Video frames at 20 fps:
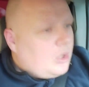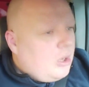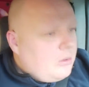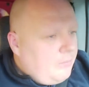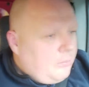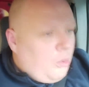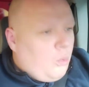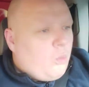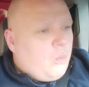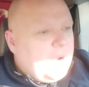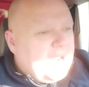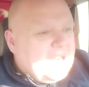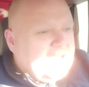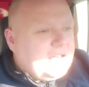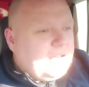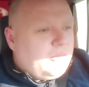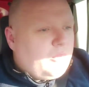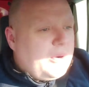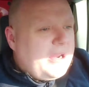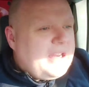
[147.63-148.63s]
But we
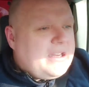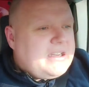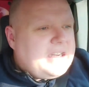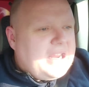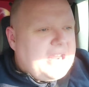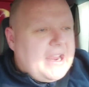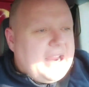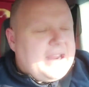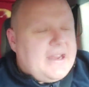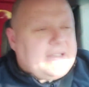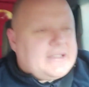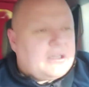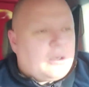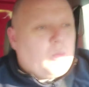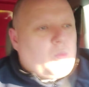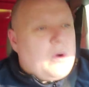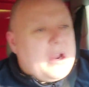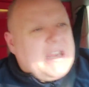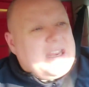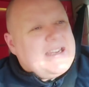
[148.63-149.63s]
need
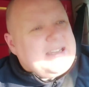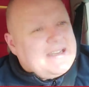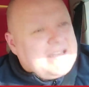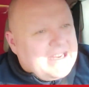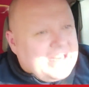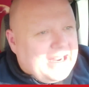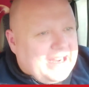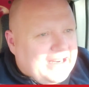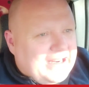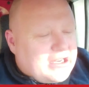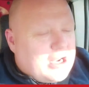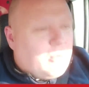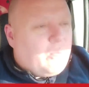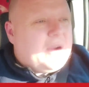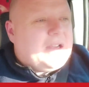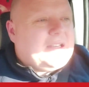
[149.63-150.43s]
and we